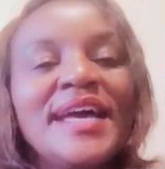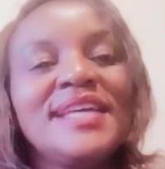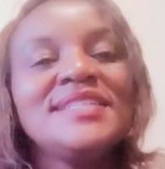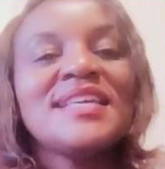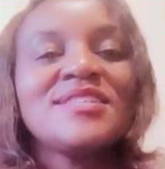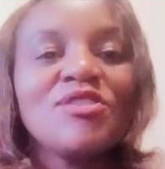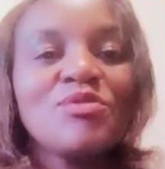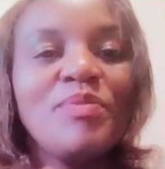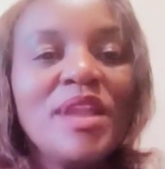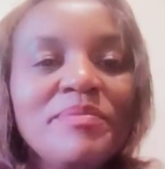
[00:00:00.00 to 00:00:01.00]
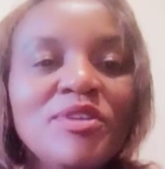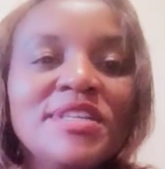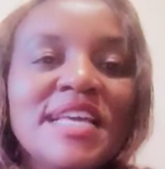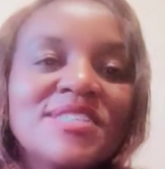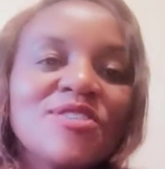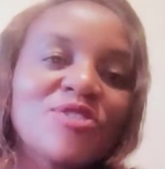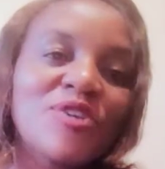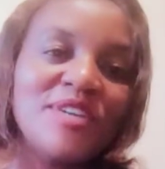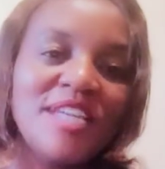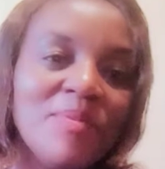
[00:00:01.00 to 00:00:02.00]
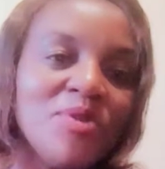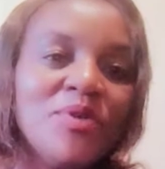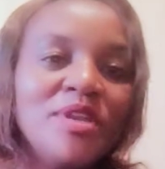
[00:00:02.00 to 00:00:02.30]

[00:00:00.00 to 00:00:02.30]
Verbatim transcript: He does not blame you. He does not condemn you